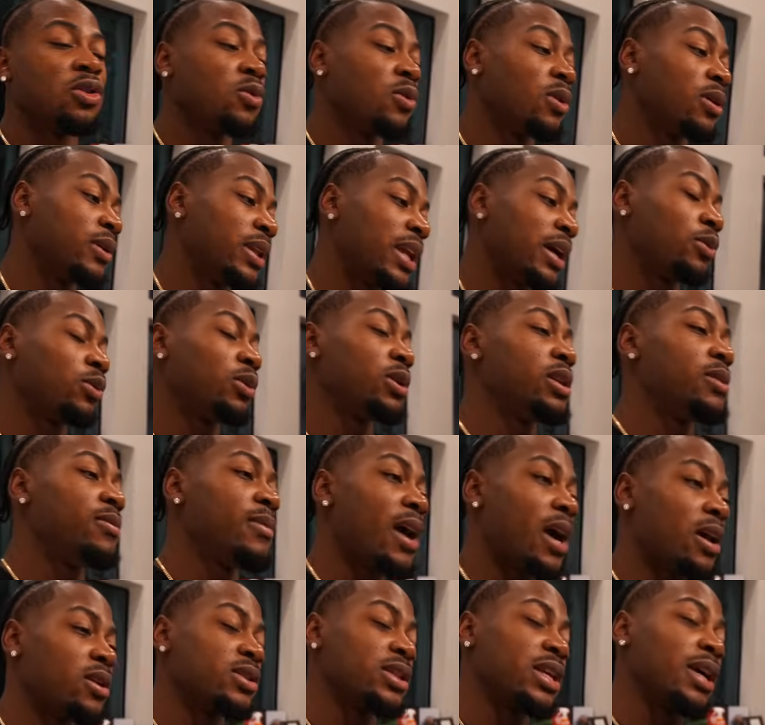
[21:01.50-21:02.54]
one that really
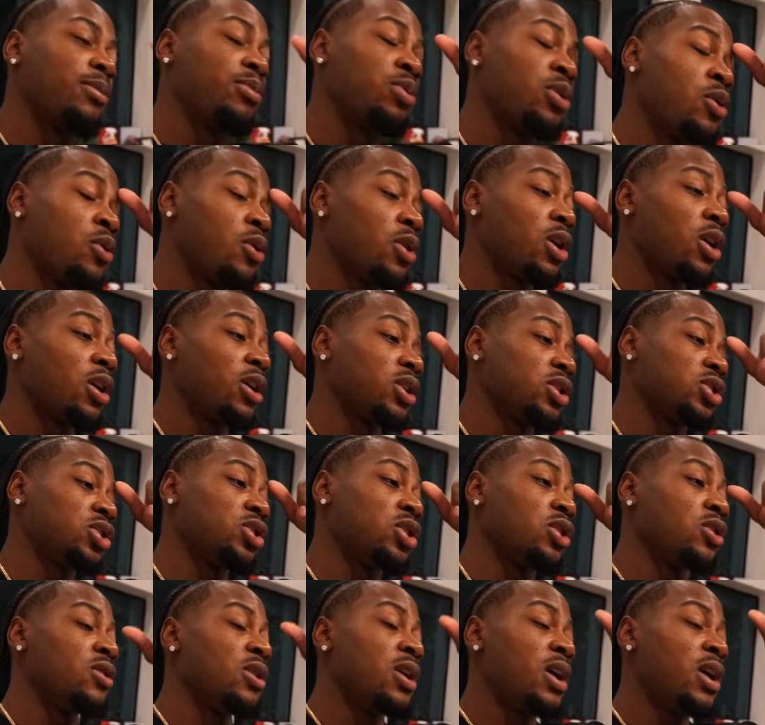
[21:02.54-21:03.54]
matters, that pro card show.